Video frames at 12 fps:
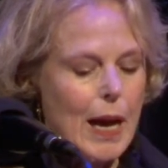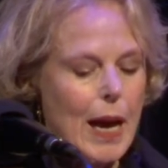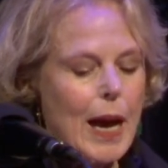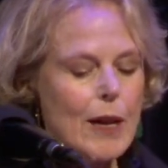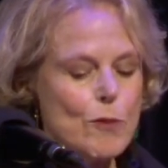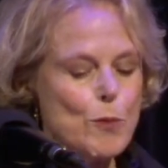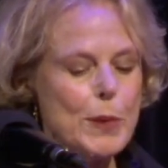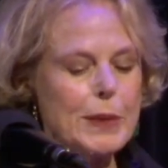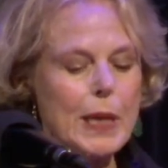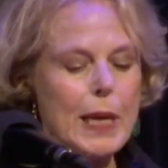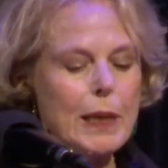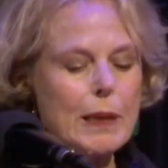I've
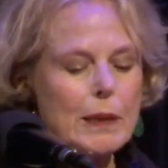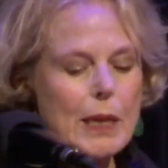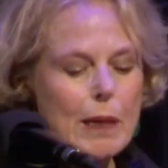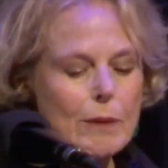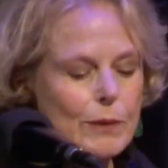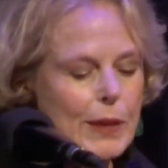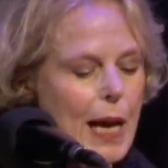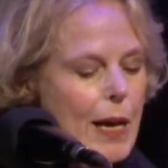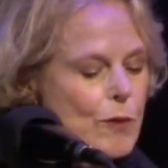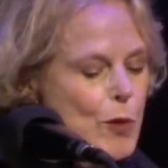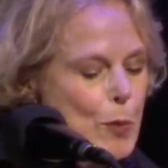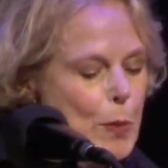been getting a lot of
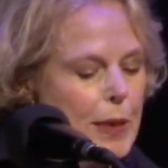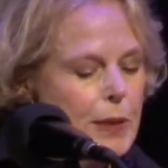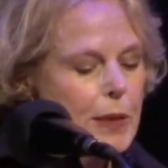laughs by